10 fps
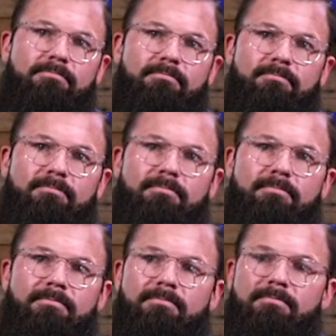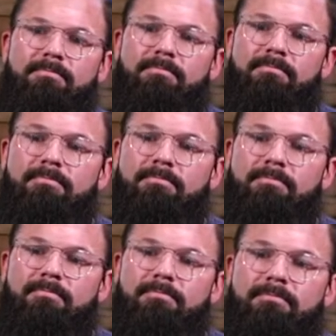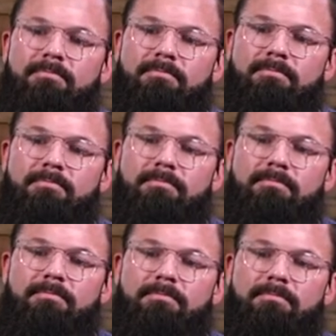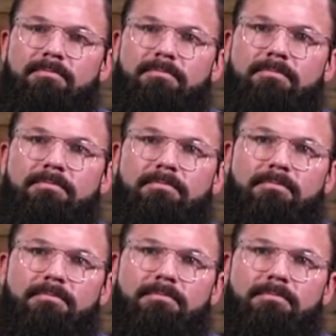This person isn't speaking.